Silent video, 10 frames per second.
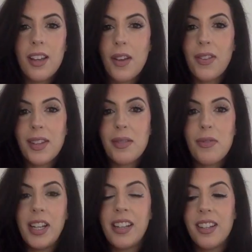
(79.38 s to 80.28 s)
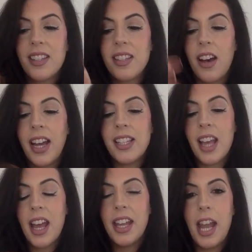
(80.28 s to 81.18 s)
I think that's a really good size.
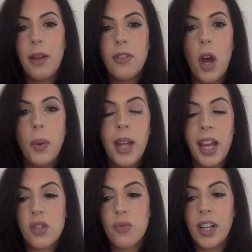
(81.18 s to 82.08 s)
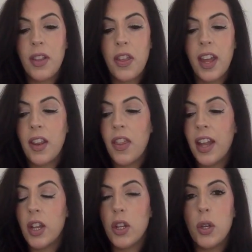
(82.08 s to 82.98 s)
Now, if your own hair is really thin,
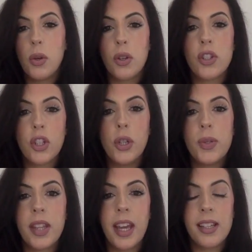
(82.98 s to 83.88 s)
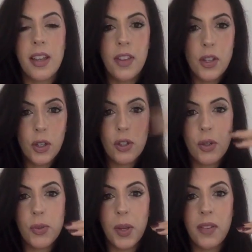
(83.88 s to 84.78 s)
then you could use this, and then you could
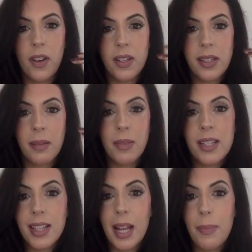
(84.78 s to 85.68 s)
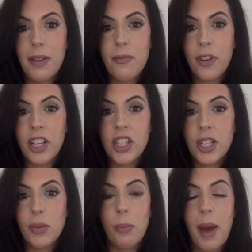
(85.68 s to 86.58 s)
use one of our seamless clip-in
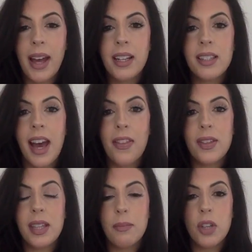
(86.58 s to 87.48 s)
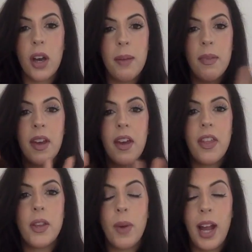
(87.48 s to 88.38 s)
fringes or bangs at the same time.
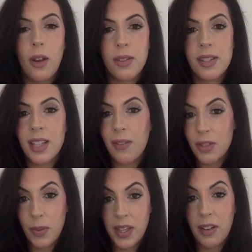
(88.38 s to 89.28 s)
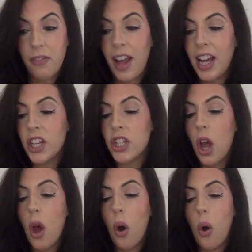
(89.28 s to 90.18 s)
Then your hair loss is covered within a flash.
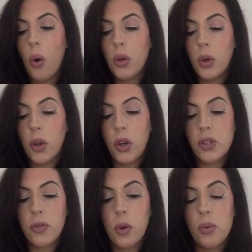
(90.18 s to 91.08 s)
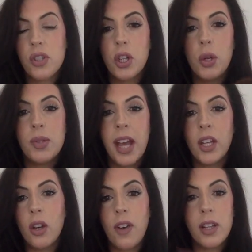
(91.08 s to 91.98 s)
Or you could, of course, use
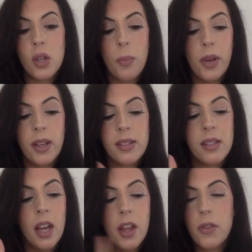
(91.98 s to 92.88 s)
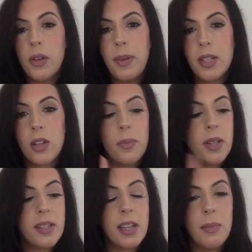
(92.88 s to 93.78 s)
any of our toppers, three-piece
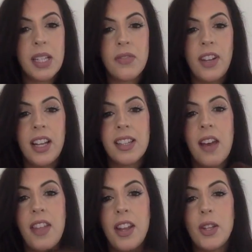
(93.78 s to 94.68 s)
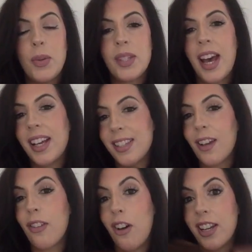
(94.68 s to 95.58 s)
toppers, seamless fillers, and then use that as like
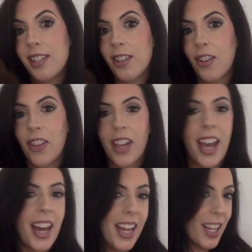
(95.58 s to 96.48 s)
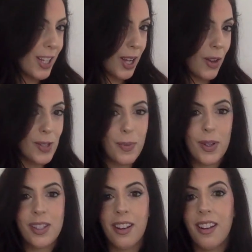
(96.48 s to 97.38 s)
the icing on the cake. Nice pair of
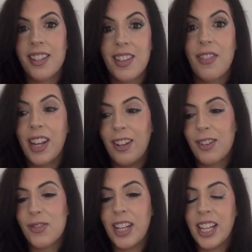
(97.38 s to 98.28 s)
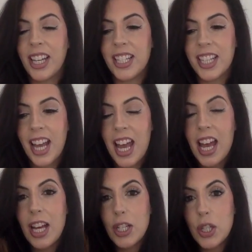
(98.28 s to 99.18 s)
sunglasses. I think it looks really good.
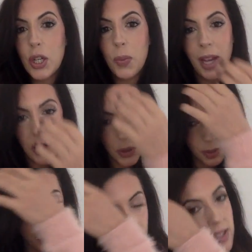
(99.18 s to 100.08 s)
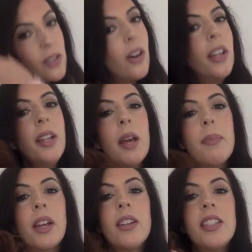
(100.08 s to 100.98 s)
Two ways you can put this on.
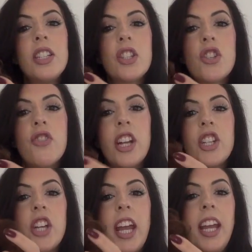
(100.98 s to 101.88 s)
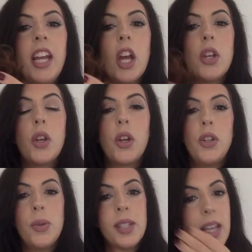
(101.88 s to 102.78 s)
Because it's stretchy, you can
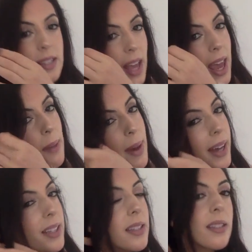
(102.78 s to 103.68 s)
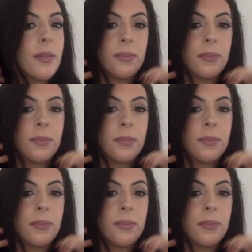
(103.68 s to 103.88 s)
use it as a hairband.